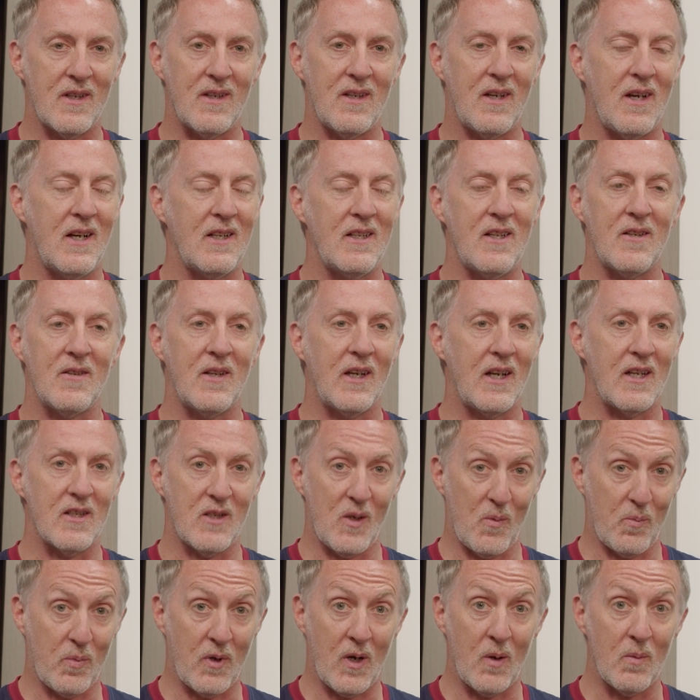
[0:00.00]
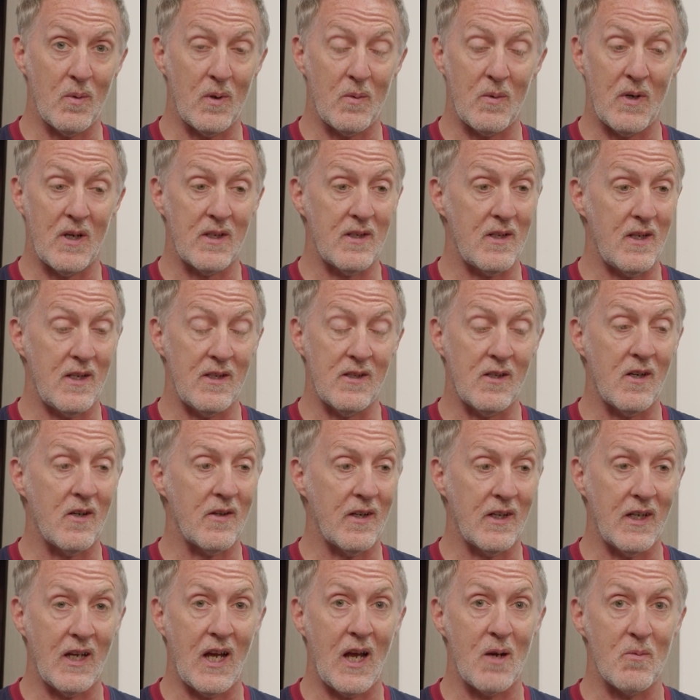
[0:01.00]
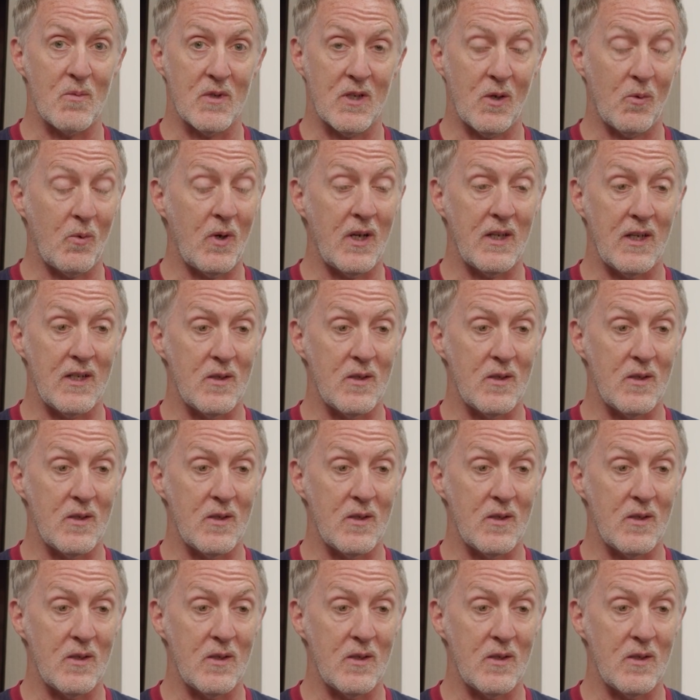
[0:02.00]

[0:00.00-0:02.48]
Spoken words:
I don't think it's a problem. He's got the game to win.